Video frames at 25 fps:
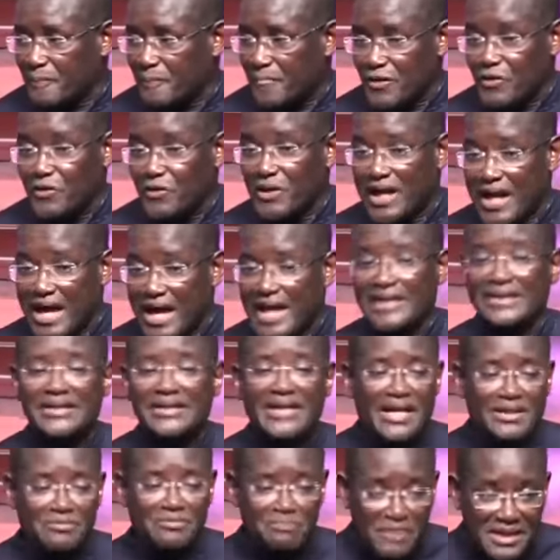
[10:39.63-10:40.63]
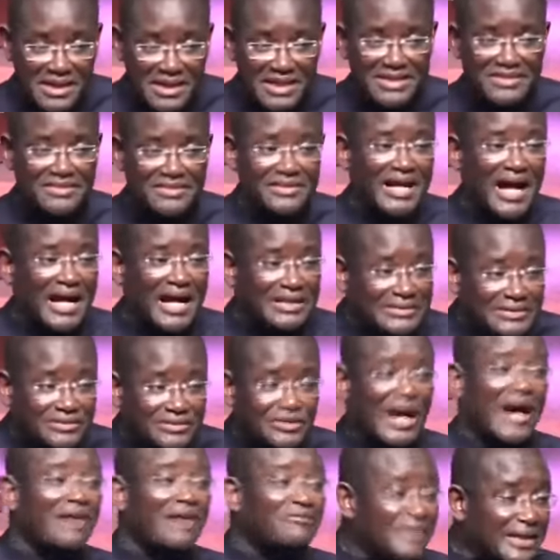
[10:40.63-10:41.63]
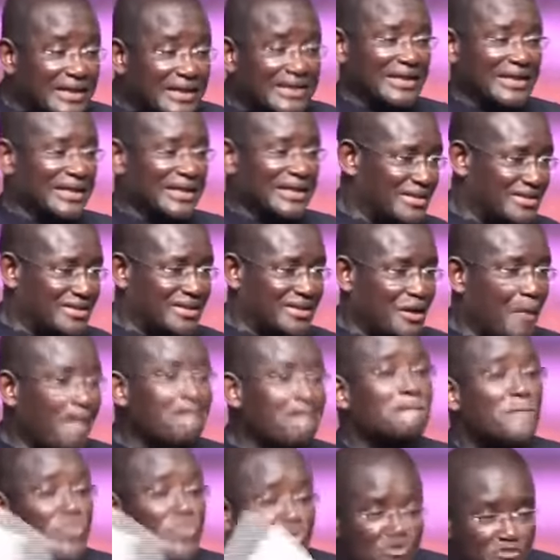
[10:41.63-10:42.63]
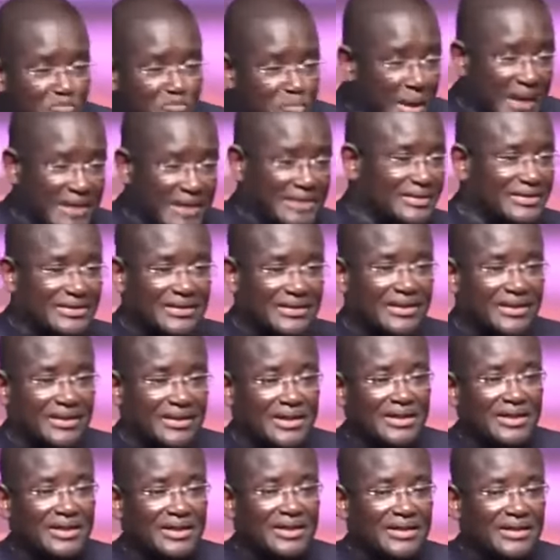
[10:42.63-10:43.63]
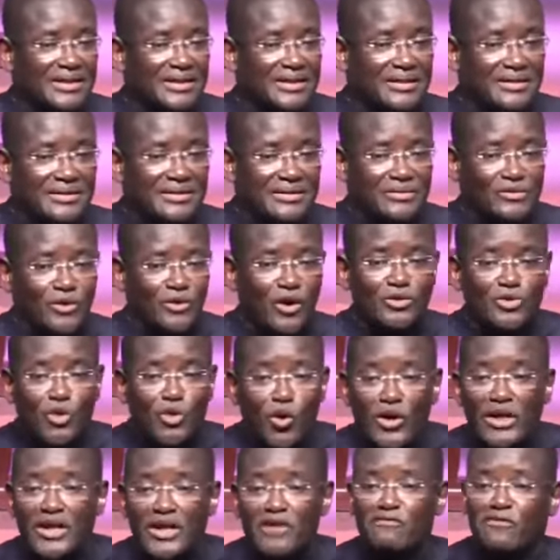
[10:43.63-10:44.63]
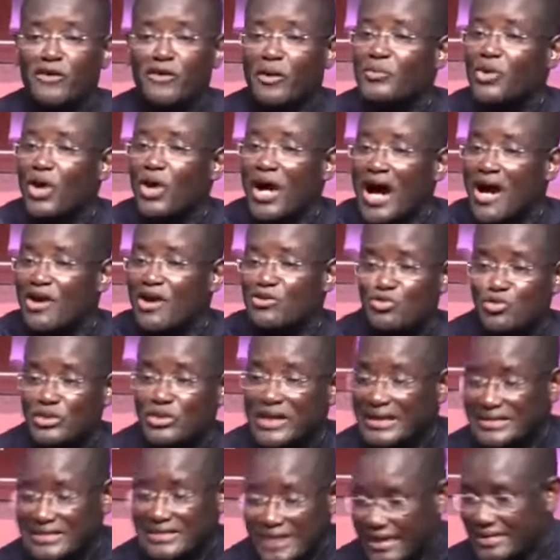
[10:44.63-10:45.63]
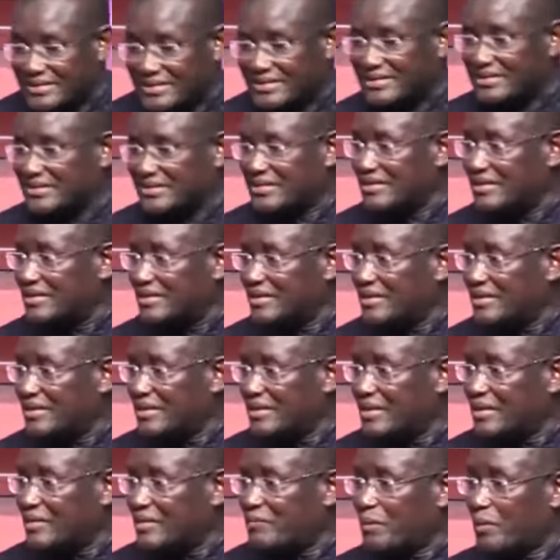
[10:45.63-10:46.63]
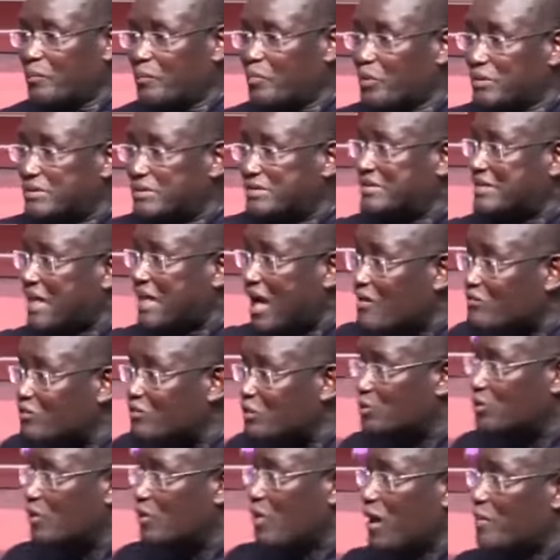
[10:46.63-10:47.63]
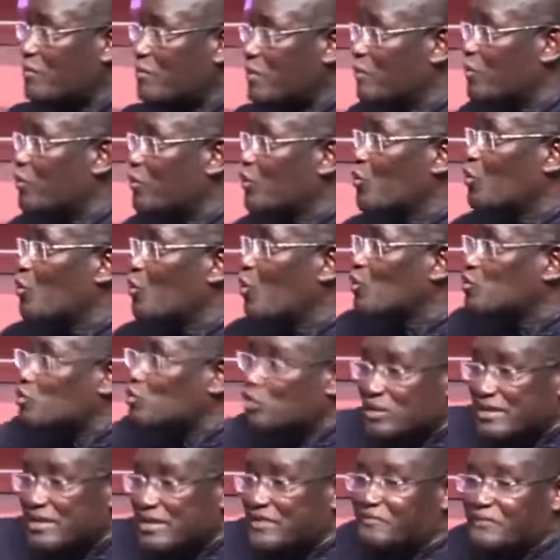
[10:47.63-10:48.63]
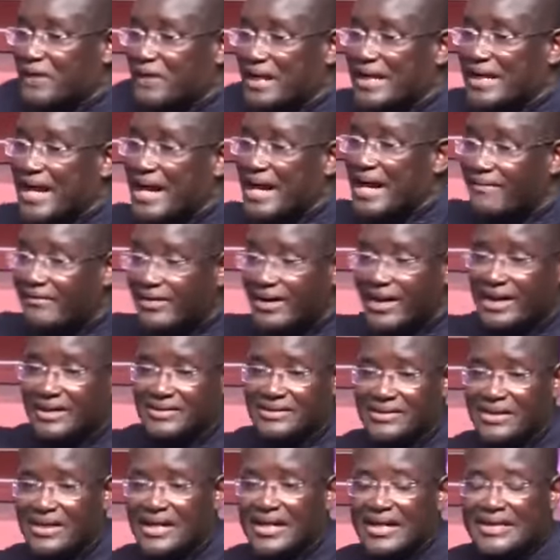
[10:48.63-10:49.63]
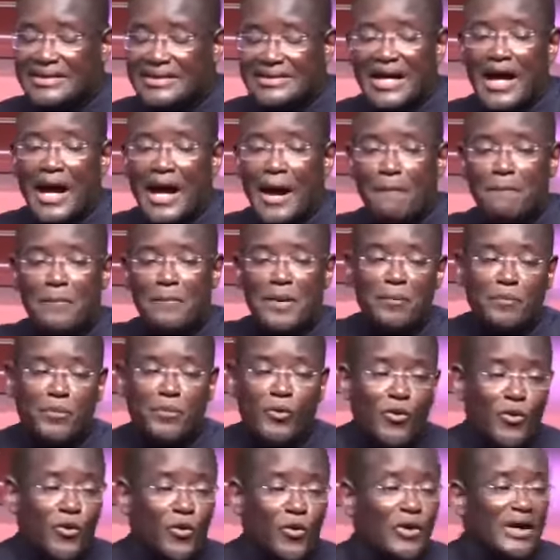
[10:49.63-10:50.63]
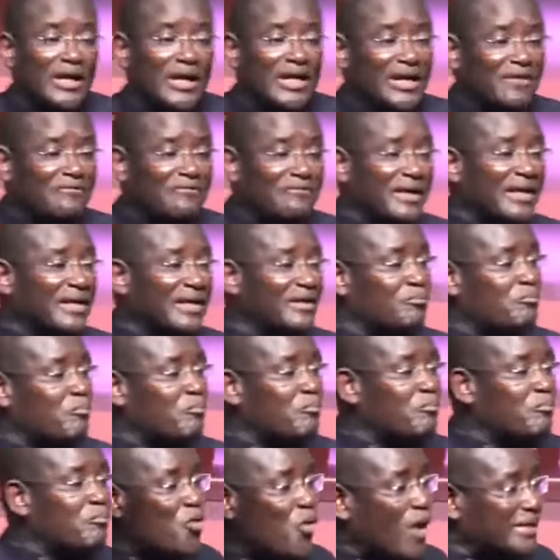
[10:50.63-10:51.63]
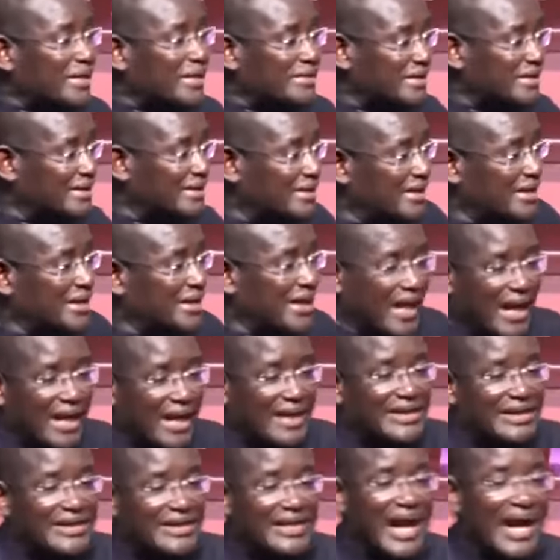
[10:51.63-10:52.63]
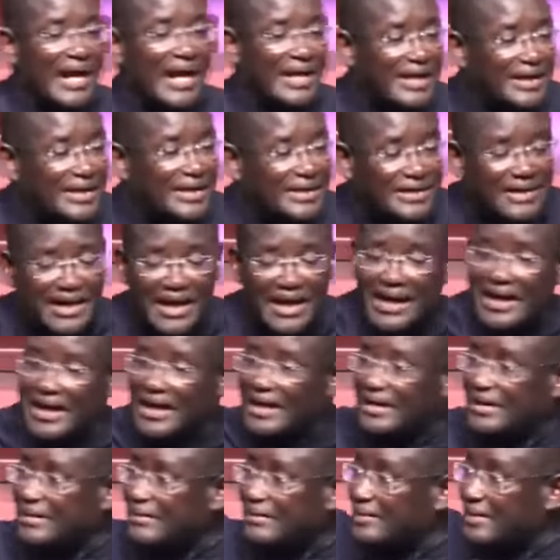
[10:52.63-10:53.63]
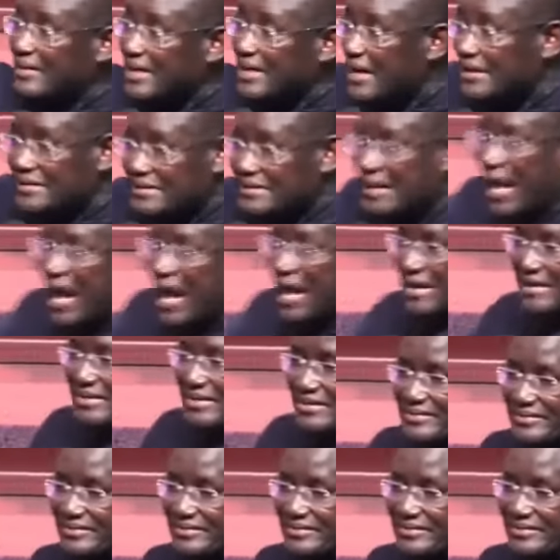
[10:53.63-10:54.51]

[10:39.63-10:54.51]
You learn that ministry has traveling in it, movement. Not only from your house to the church, people travel, people go to different areas. There are people who live in Pokuase and they are in uh, Lakeside.